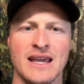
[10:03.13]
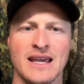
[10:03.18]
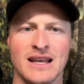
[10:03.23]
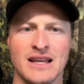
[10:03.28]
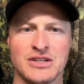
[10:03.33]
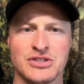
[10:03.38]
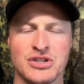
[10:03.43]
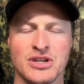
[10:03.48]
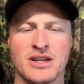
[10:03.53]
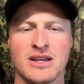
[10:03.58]

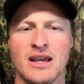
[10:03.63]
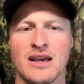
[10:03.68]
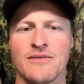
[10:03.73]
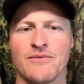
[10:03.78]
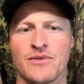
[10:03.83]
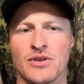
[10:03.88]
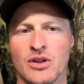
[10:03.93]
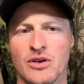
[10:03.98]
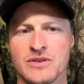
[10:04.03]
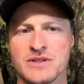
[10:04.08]
energy and
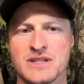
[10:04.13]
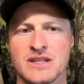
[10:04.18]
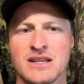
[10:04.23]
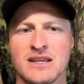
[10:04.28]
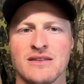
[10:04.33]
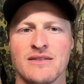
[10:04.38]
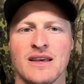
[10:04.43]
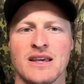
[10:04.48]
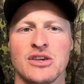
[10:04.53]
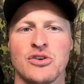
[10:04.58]
velocity
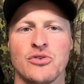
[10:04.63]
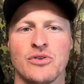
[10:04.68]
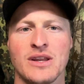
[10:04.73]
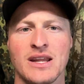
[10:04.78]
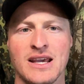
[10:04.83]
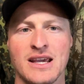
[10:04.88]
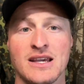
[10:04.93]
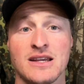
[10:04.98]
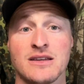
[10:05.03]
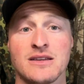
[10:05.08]
that you
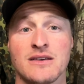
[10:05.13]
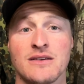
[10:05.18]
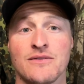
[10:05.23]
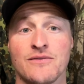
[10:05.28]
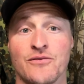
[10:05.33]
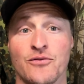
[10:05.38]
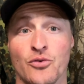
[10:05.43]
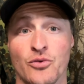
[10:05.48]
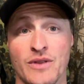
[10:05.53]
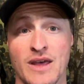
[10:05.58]
need
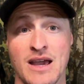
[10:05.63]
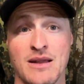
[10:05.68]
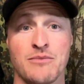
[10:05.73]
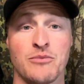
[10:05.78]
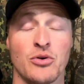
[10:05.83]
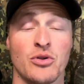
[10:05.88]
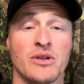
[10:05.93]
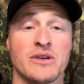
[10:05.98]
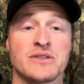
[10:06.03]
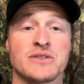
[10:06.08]
for that
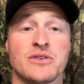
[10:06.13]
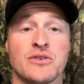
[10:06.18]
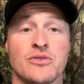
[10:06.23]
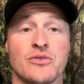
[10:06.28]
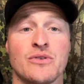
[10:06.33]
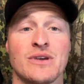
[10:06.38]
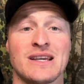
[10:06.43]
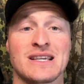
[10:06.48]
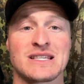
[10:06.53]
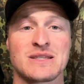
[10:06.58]
bullet
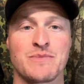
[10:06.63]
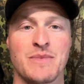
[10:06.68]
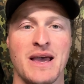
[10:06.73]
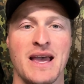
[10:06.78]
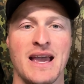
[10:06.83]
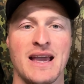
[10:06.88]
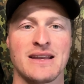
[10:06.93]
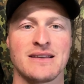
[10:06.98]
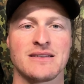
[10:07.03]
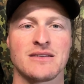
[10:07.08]
to
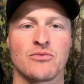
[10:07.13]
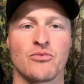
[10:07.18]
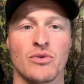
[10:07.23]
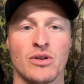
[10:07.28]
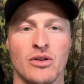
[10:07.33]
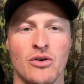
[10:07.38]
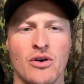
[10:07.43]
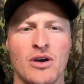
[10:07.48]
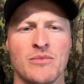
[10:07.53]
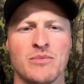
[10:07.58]
expand
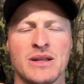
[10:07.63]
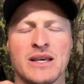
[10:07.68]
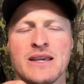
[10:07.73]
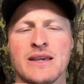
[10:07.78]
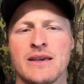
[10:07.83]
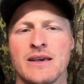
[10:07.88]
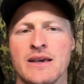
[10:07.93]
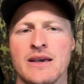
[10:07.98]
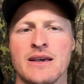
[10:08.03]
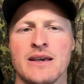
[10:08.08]
reliably.
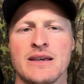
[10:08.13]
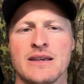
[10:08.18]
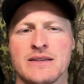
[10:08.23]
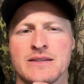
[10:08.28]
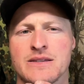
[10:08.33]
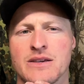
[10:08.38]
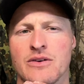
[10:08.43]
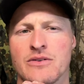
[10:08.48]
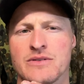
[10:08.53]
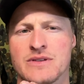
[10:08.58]

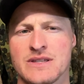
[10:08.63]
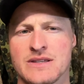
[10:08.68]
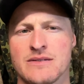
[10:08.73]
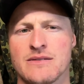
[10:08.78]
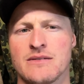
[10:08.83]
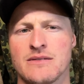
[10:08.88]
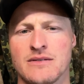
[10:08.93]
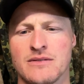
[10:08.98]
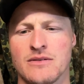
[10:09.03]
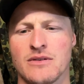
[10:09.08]
So
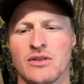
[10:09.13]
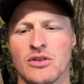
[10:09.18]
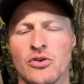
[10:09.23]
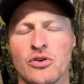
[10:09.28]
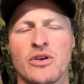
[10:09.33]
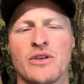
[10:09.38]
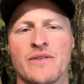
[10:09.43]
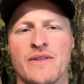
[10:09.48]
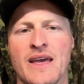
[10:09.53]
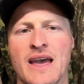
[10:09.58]
look
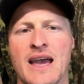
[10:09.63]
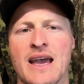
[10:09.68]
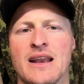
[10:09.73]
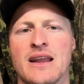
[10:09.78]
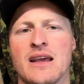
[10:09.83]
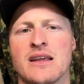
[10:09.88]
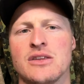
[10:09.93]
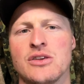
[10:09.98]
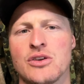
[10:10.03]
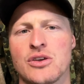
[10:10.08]
at that,
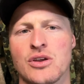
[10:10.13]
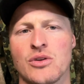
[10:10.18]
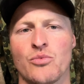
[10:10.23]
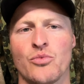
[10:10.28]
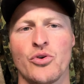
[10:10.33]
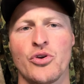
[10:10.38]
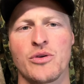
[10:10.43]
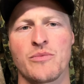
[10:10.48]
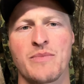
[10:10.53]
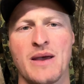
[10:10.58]
and you can
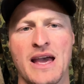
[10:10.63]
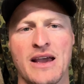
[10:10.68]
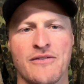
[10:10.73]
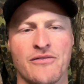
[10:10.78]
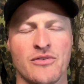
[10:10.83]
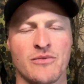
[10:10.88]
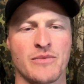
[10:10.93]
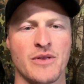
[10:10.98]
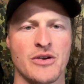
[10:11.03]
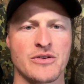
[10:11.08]
work back
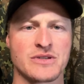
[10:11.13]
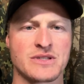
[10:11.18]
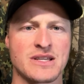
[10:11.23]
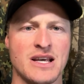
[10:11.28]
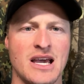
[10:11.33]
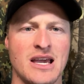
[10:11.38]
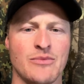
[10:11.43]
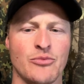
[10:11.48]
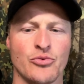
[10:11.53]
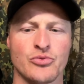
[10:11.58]
from those
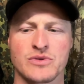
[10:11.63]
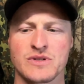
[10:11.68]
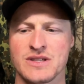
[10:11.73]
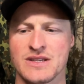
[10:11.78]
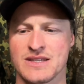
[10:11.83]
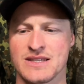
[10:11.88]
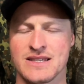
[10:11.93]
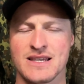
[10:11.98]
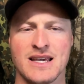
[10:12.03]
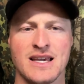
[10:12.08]
tables to
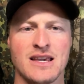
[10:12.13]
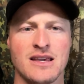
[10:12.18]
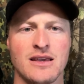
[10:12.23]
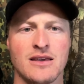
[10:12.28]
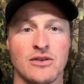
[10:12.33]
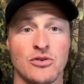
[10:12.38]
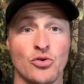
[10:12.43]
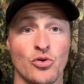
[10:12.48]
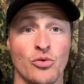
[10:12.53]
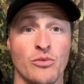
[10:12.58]
see
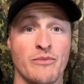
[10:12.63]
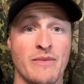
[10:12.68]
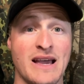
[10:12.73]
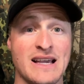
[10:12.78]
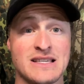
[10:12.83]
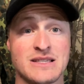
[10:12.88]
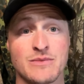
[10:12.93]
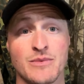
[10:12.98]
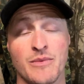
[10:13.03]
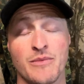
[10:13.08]
your
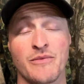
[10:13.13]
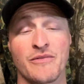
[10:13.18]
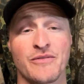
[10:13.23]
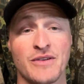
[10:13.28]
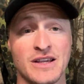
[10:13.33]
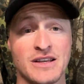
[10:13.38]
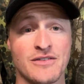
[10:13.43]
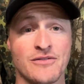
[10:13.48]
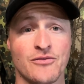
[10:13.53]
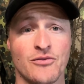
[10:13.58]
maximum
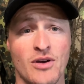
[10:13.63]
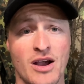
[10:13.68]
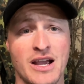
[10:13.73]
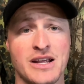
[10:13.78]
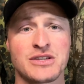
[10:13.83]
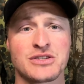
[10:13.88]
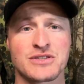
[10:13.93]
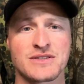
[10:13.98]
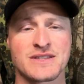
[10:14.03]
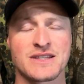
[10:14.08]
effective
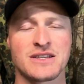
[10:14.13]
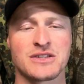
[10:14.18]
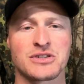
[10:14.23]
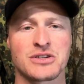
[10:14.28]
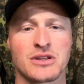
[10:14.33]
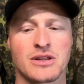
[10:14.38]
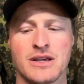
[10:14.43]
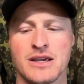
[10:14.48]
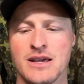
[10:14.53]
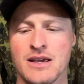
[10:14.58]
range
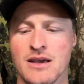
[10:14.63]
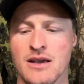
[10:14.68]
essentially,